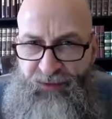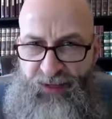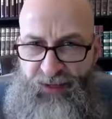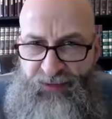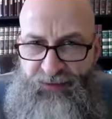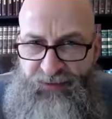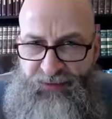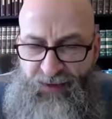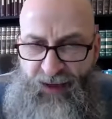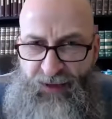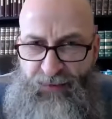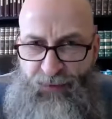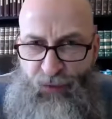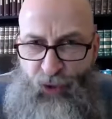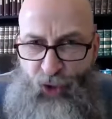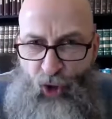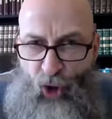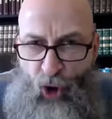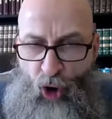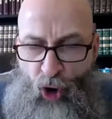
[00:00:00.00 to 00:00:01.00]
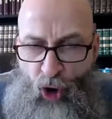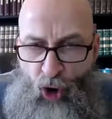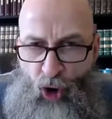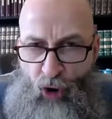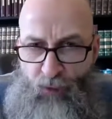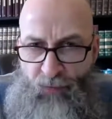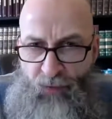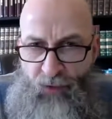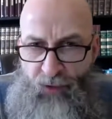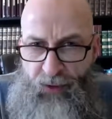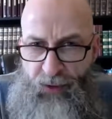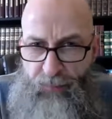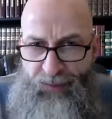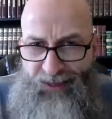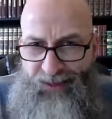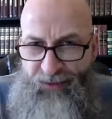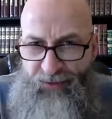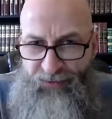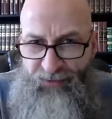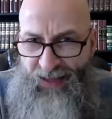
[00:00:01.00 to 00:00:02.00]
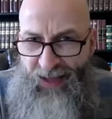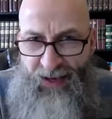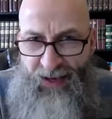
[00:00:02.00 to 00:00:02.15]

aside the law because that